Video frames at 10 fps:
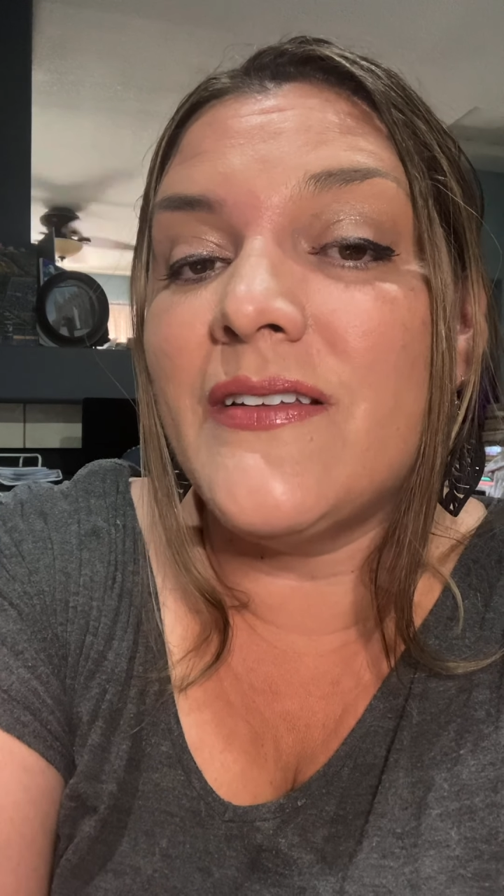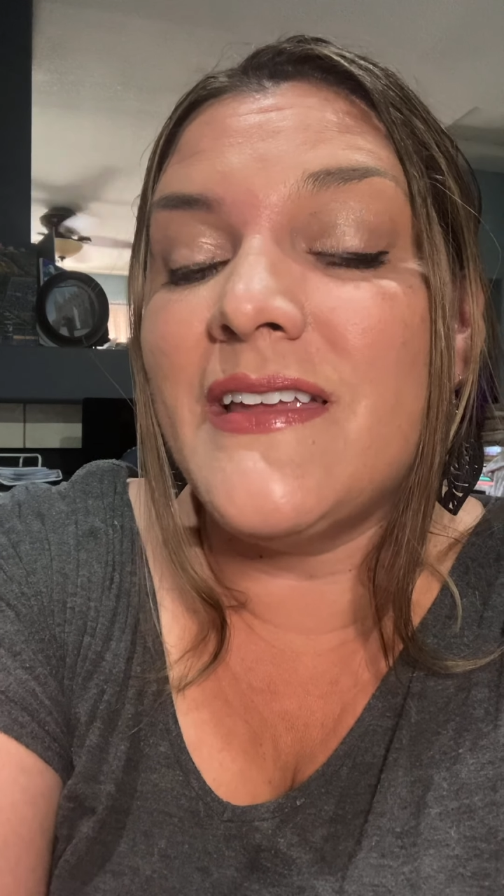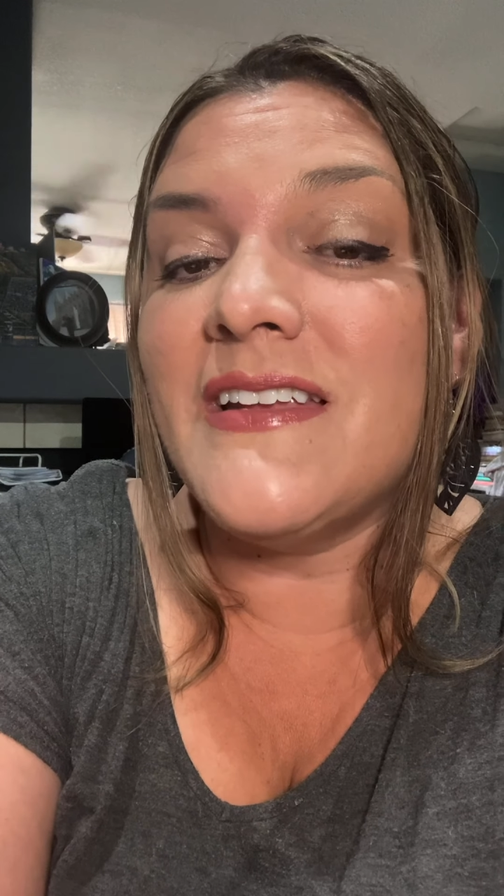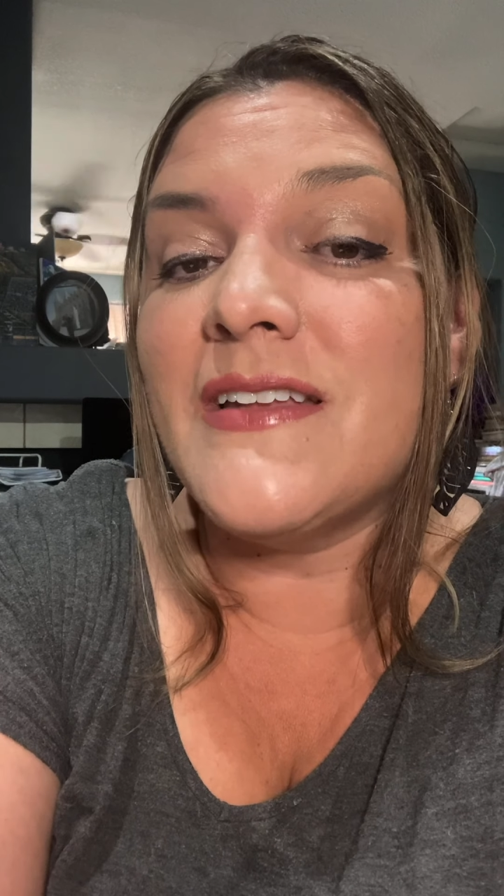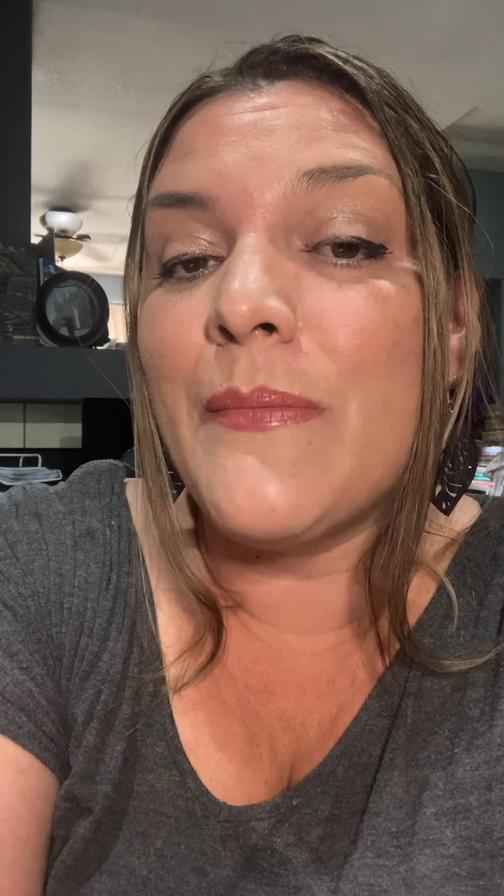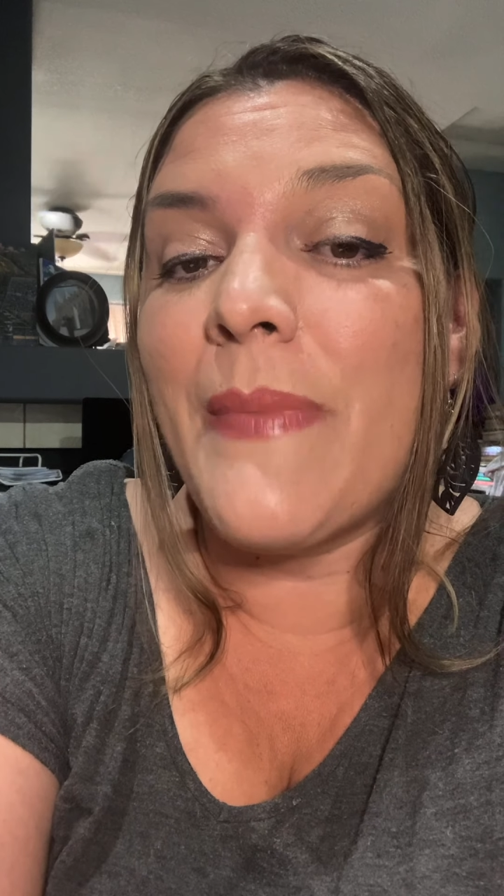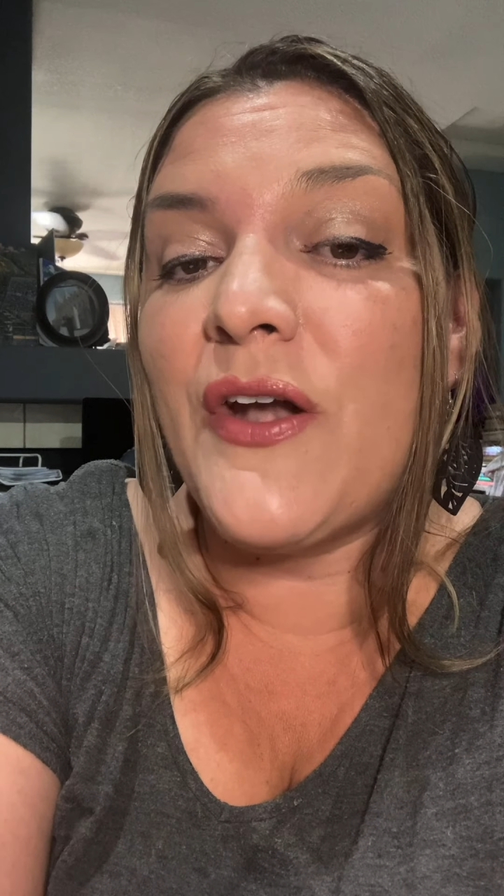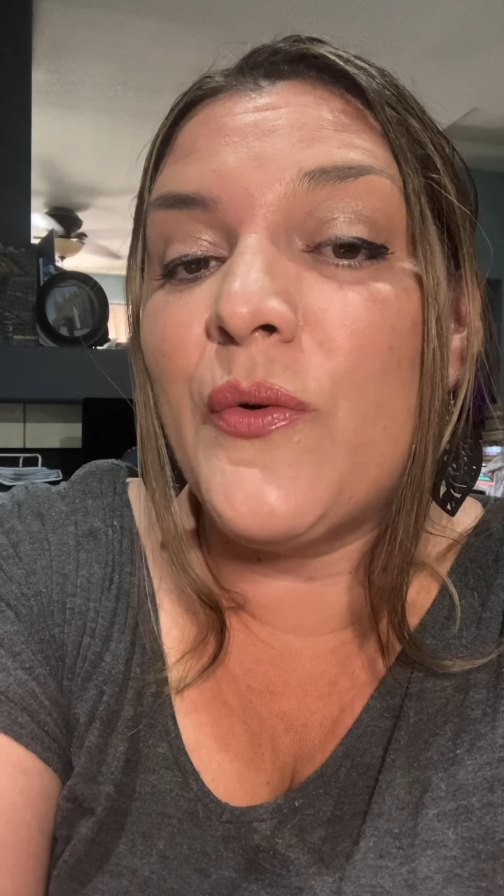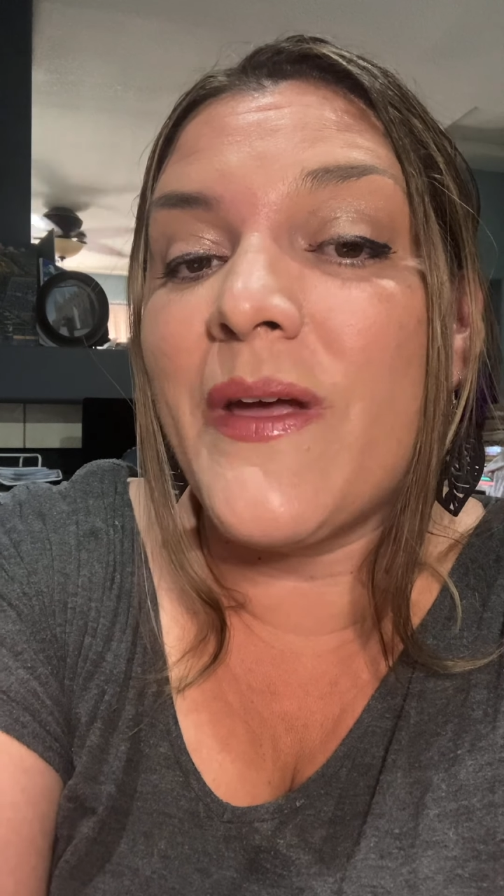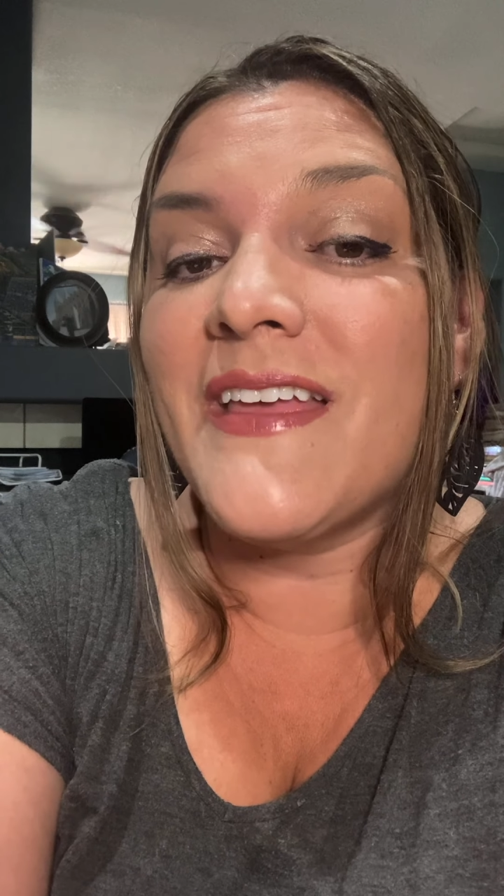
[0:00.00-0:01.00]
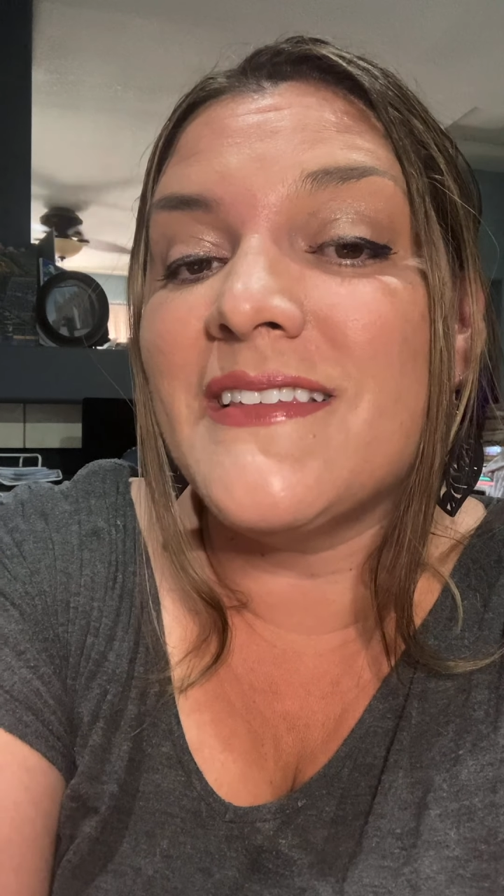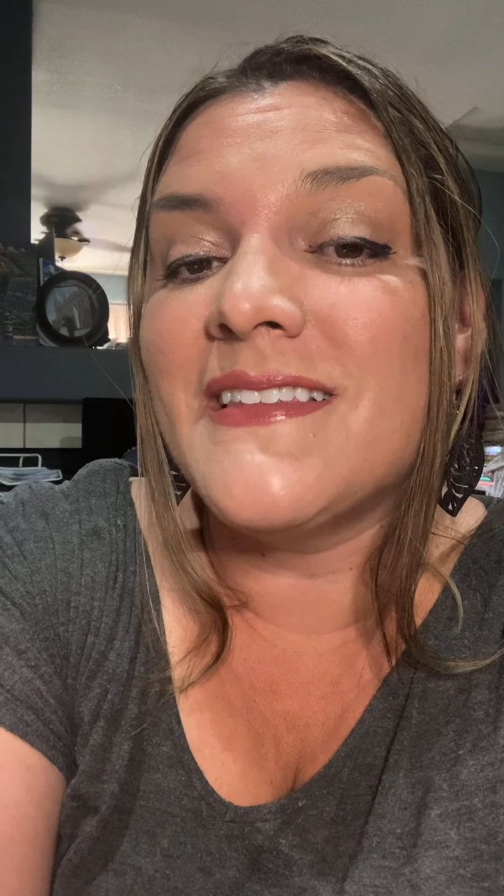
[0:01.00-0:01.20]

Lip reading: teach in better ways,